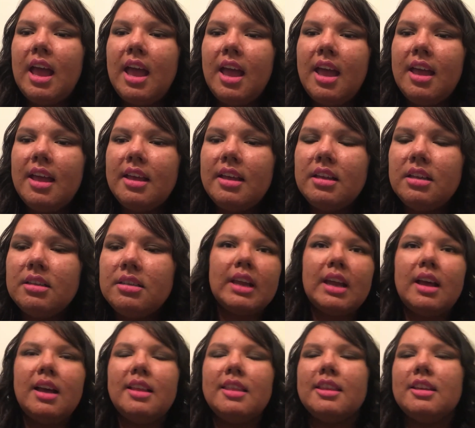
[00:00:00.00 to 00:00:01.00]
And
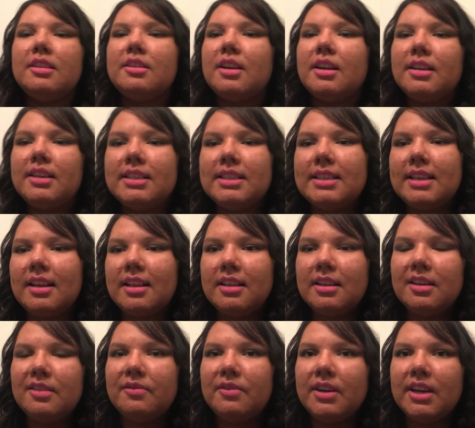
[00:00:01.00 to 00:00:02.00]
the darkest
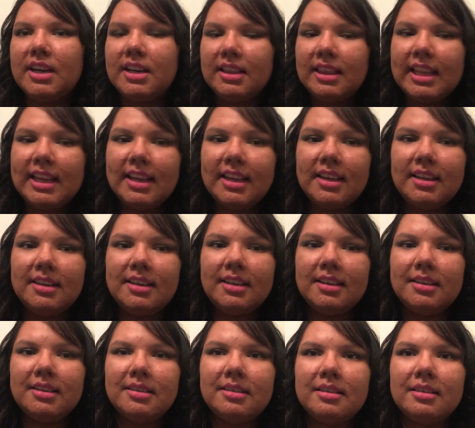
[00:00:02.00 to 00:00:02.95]
color for your lid.